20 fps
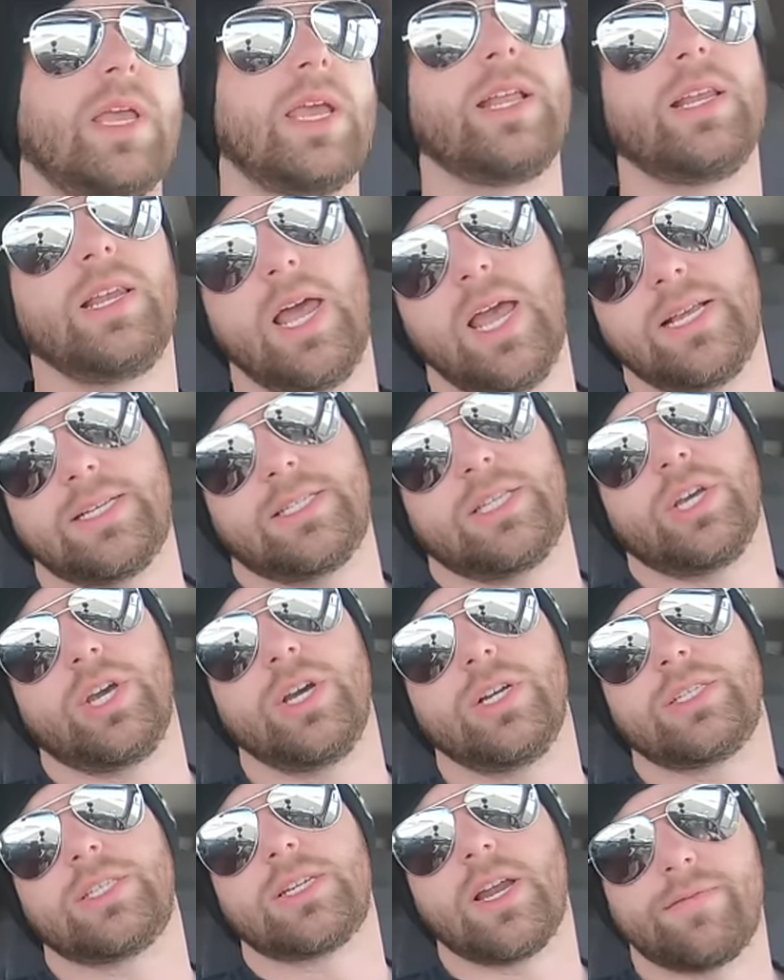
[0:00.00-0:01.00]
it likes the
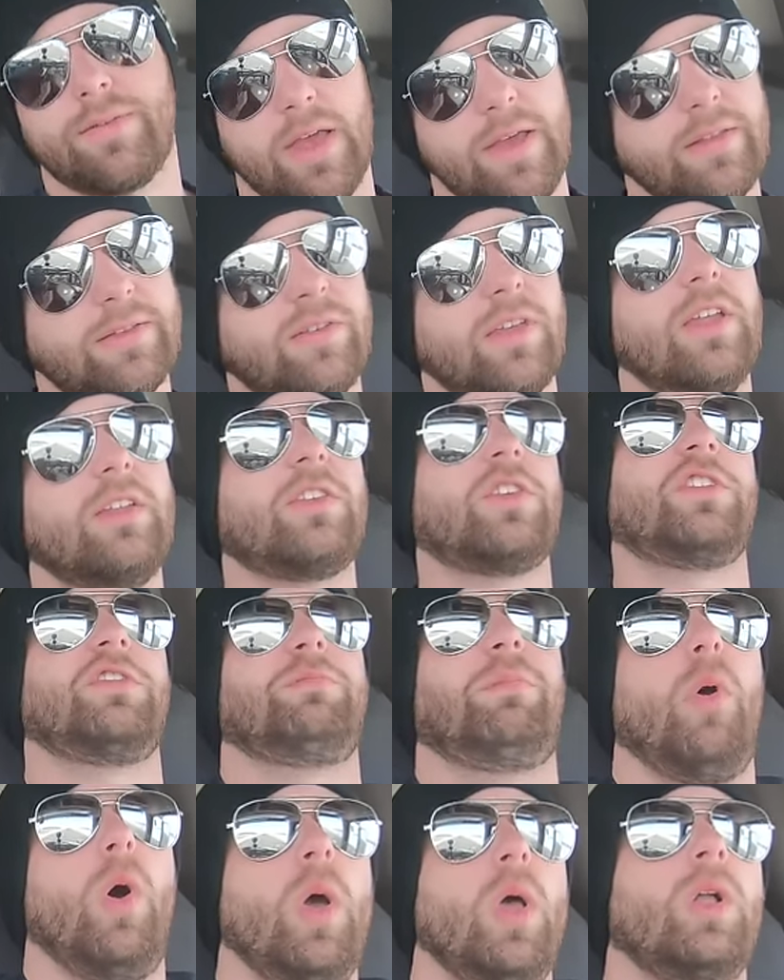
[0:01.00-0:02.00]
good stuff. It's, it's
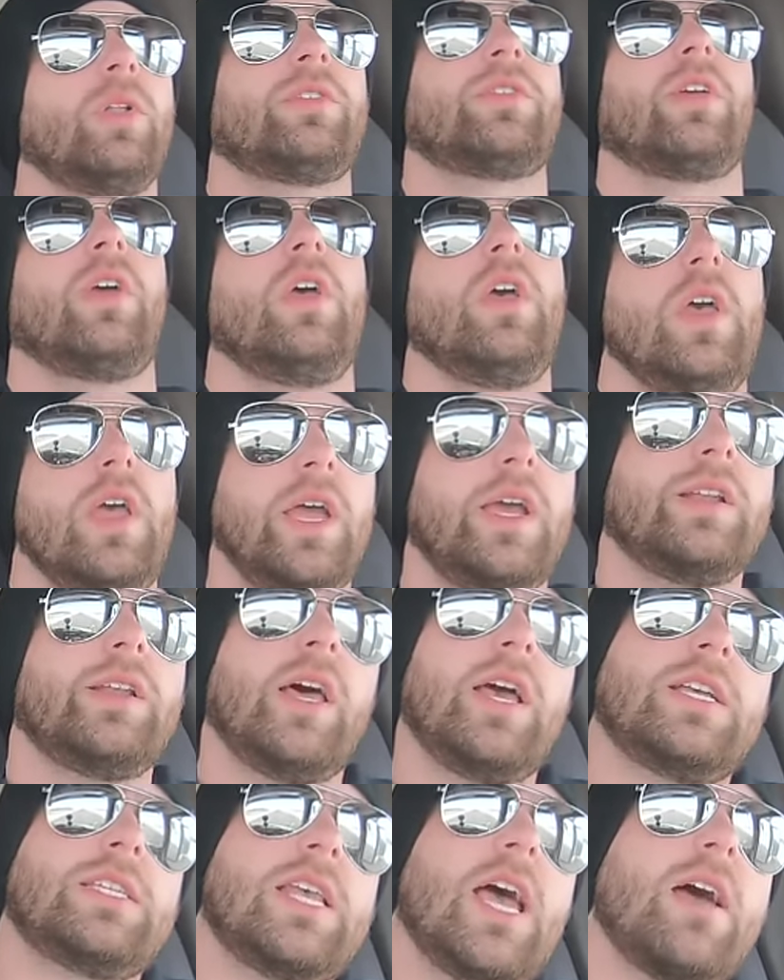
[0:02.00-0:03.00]
spoiled. It
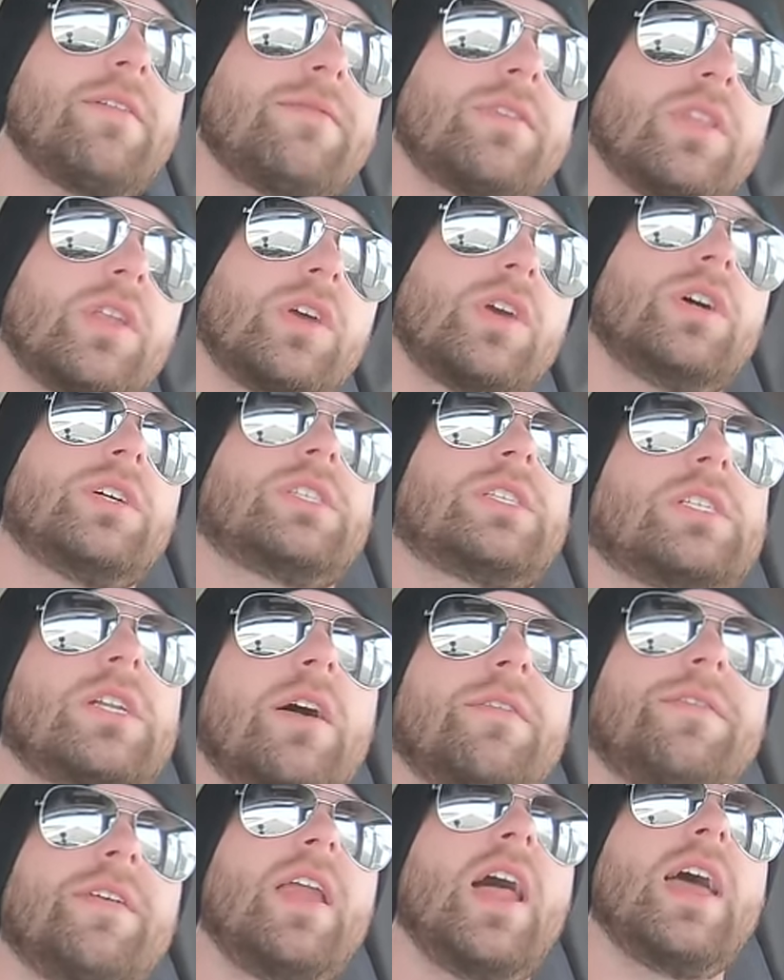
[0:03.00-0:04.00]
likes having the good
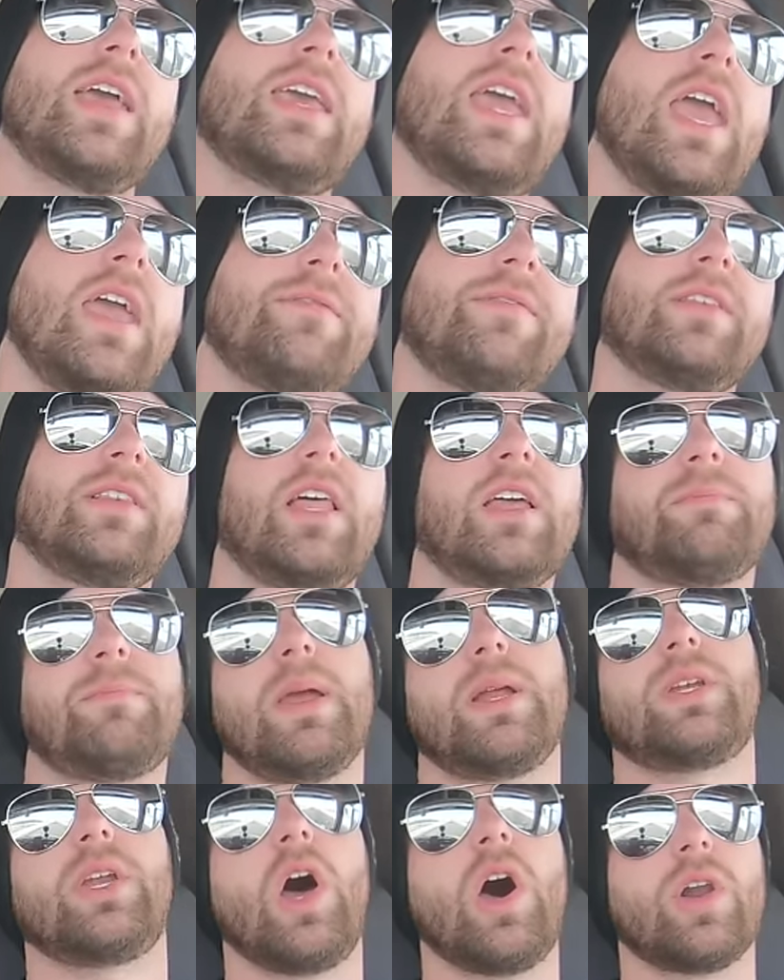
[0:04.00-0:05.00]
stuff. And I gave it like
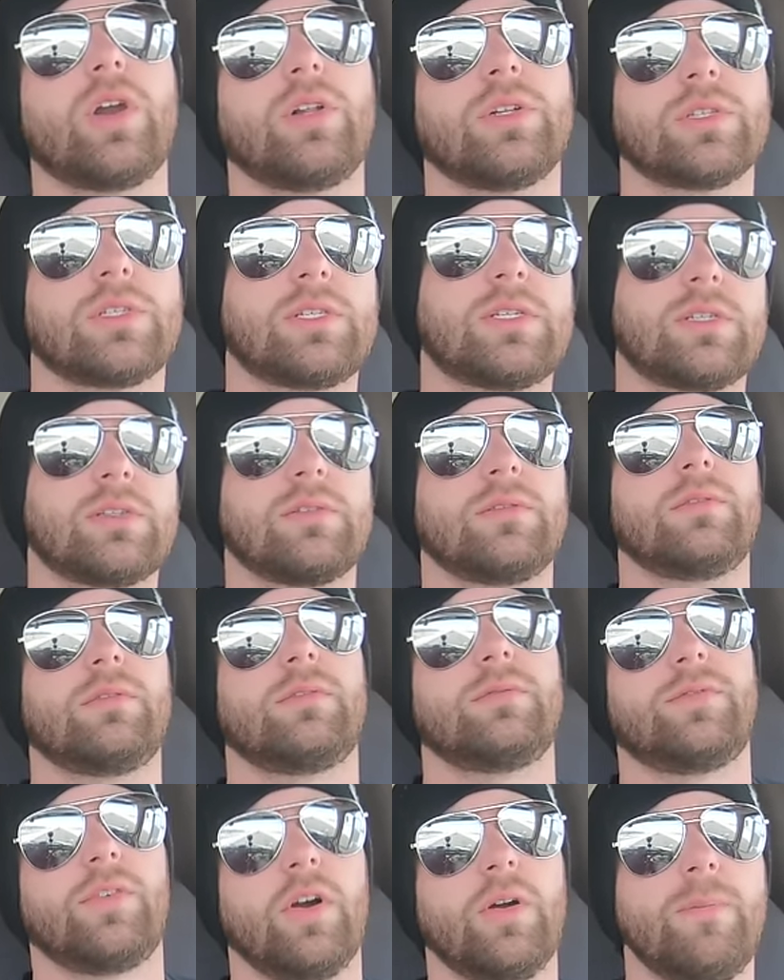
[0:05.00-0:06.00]
McDonald's
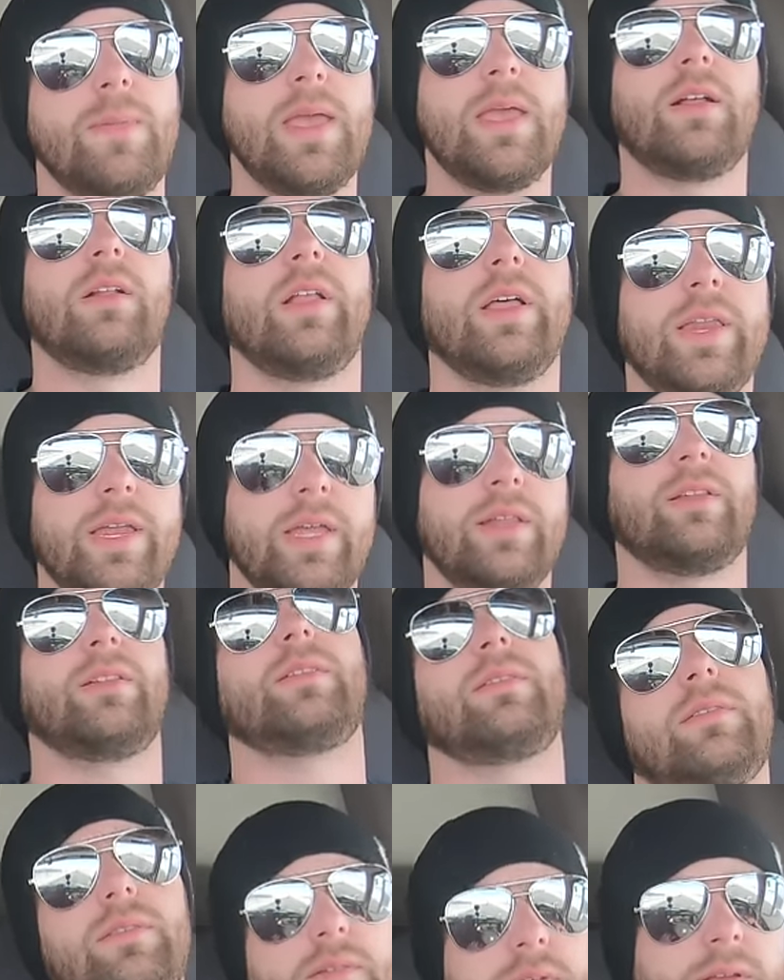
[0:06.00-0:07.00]
for a meal and
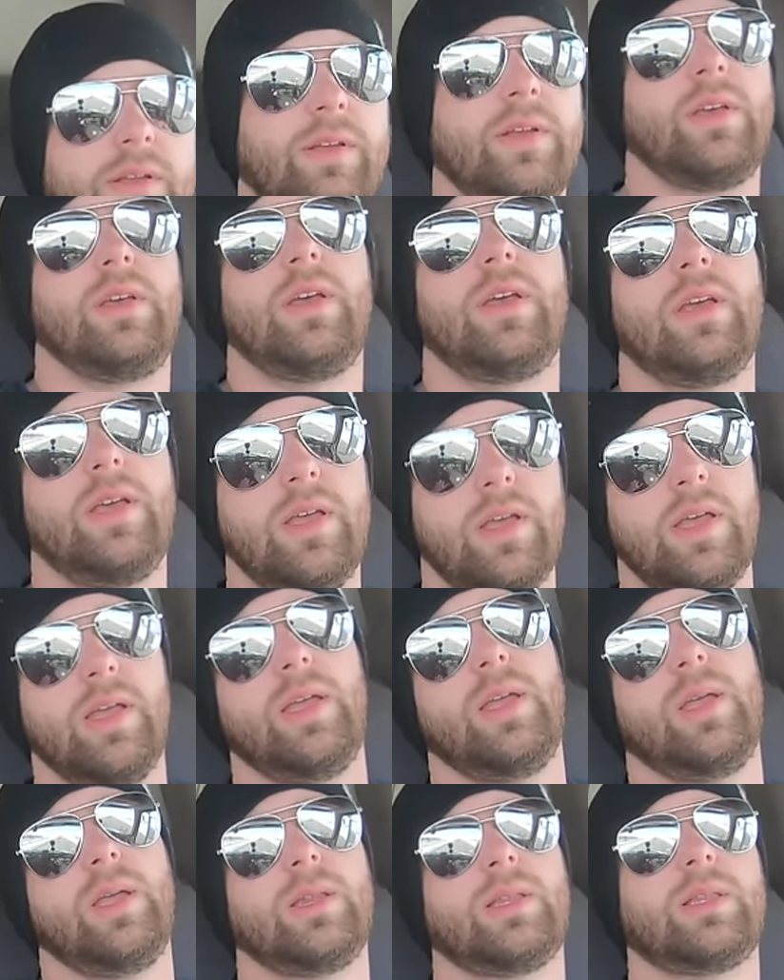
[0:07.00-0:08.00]

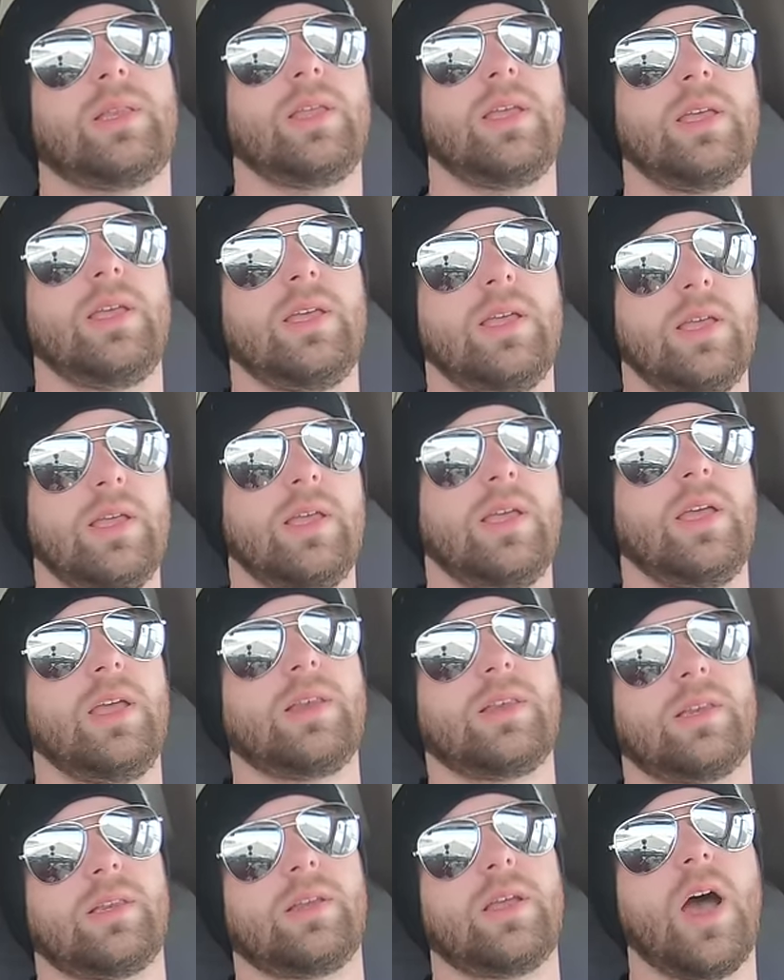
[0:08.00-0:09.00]
it, it,
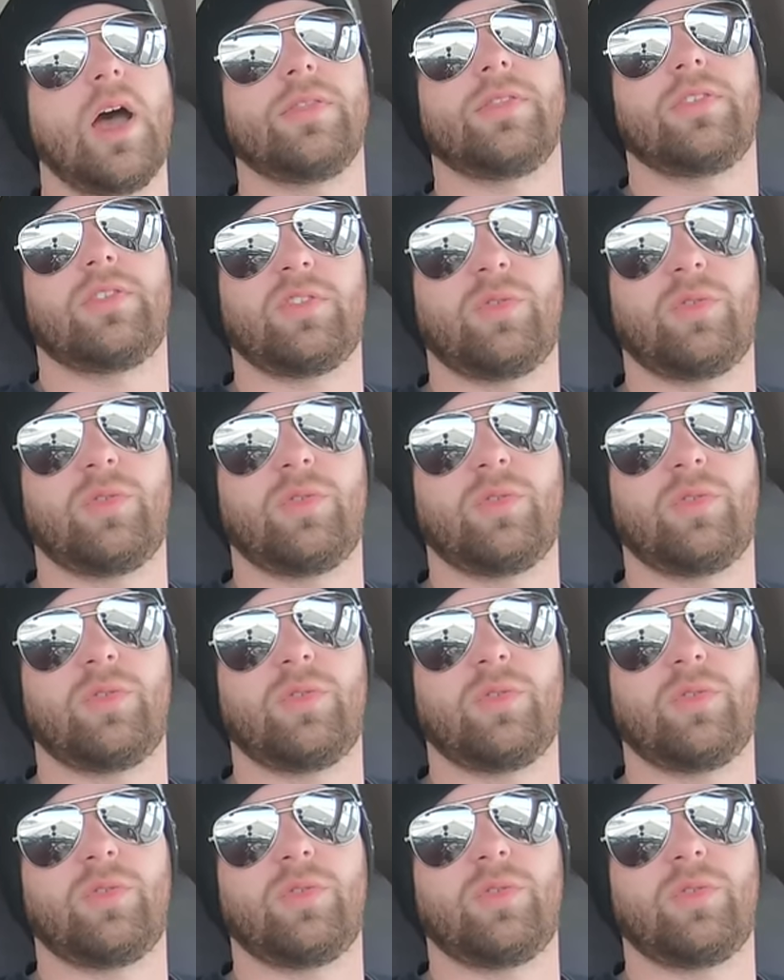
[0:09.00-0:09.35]
it, it got the